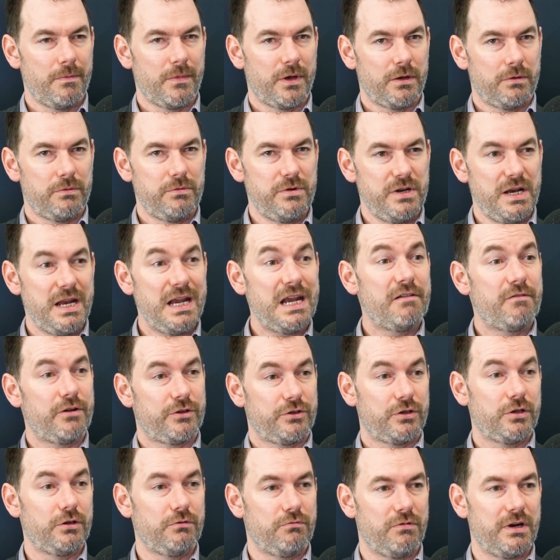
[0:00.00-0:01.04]
nearer
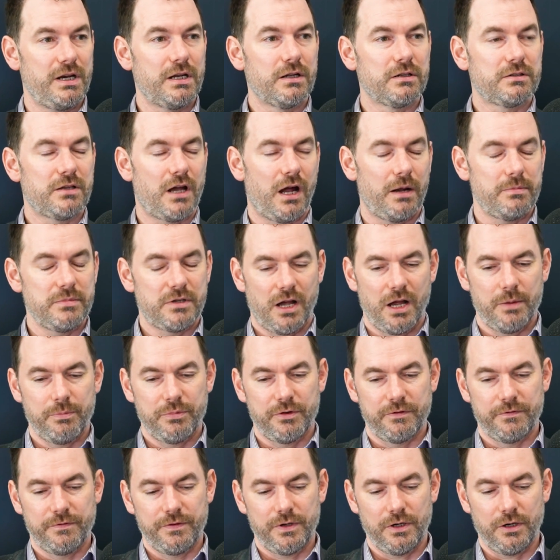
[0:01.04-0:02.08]
to real-time type
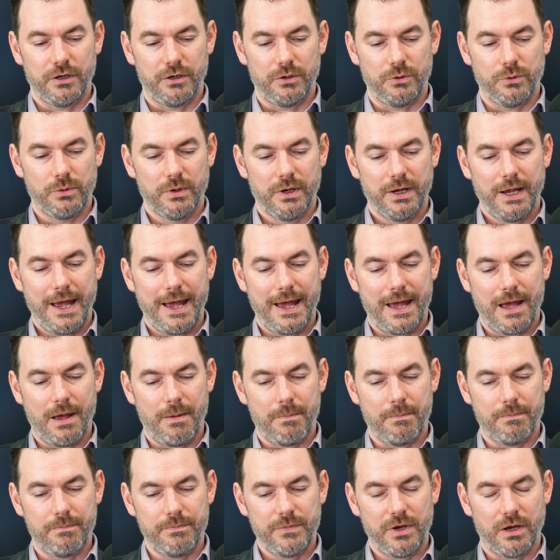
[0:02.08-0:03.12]
of view
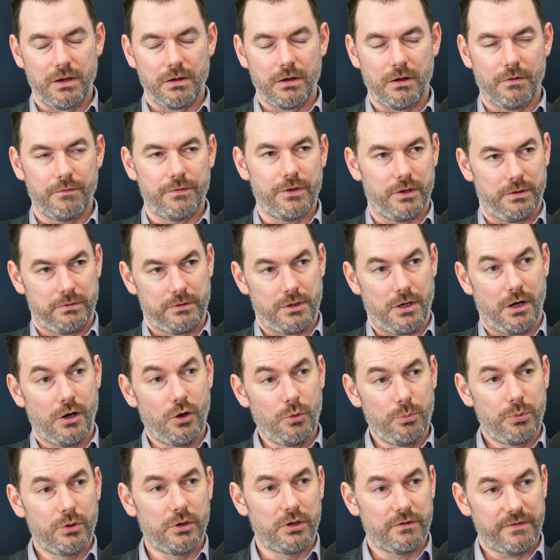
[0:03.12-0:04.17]
of the whole
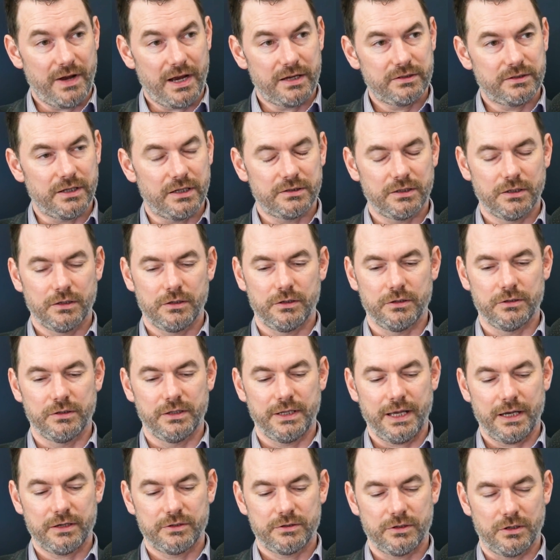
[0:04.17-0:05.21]
pool of assets, including the
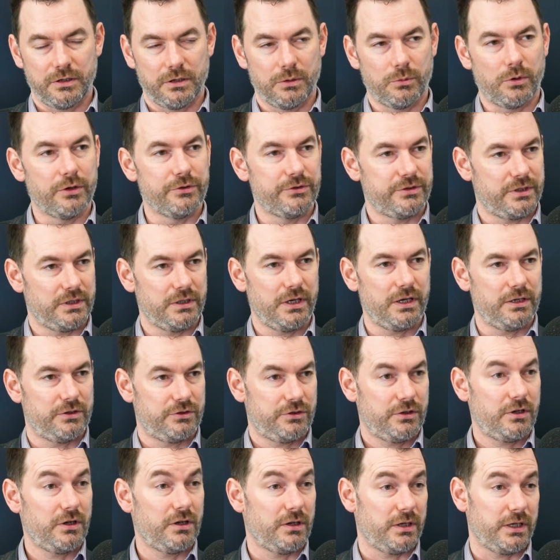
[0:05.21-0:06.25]
external ones, is
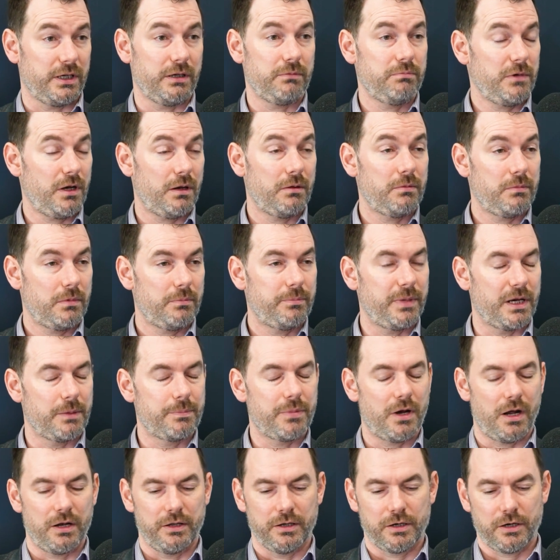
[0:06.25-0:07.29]
certainly a big
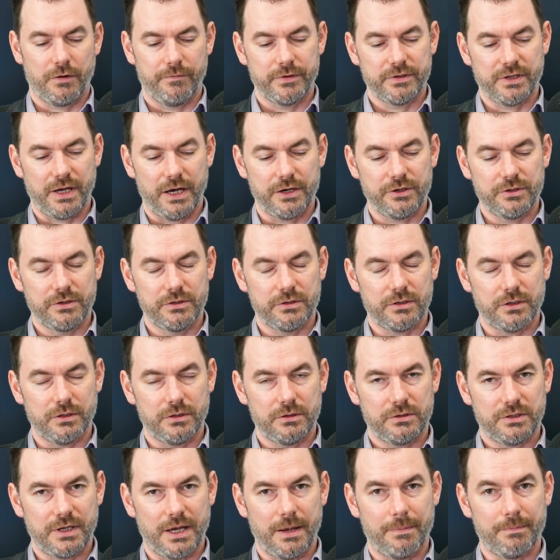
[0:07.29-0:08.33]
part of the conversations
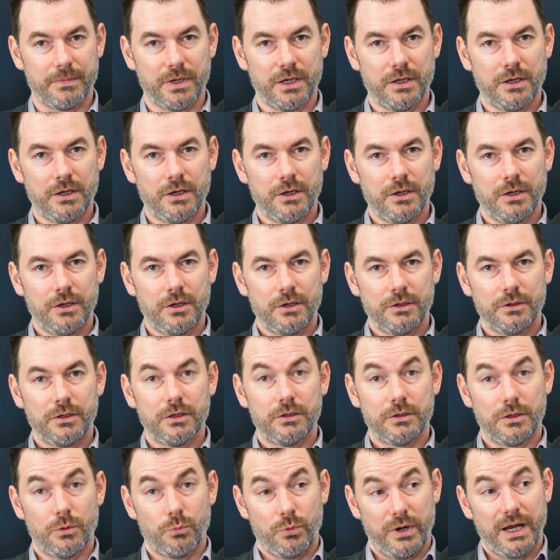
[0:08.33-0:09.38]

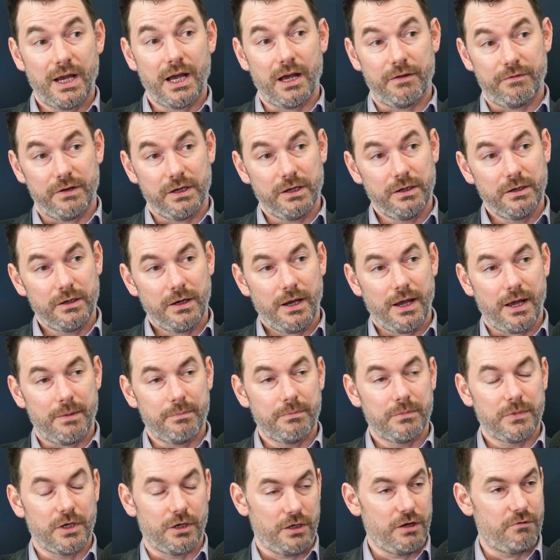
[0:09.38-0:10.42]
that we're having.
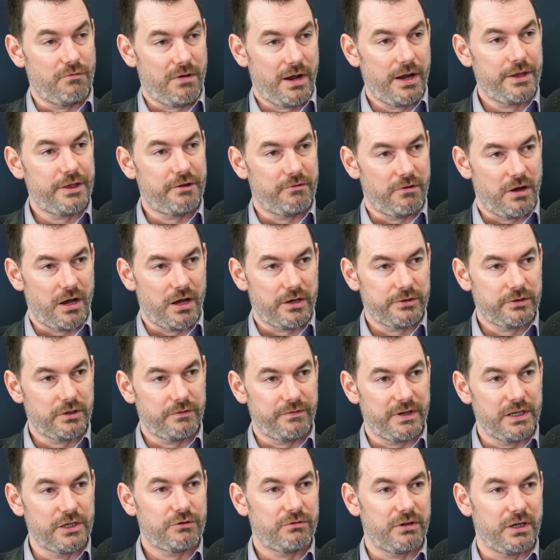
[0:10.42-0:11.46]
You're right, there are sort of
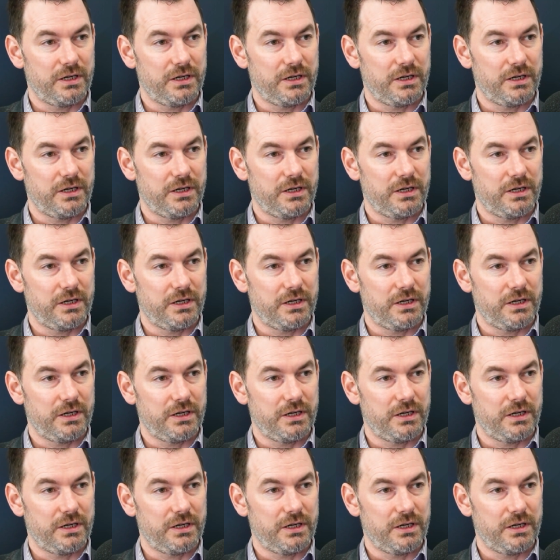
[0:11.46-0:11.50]
industry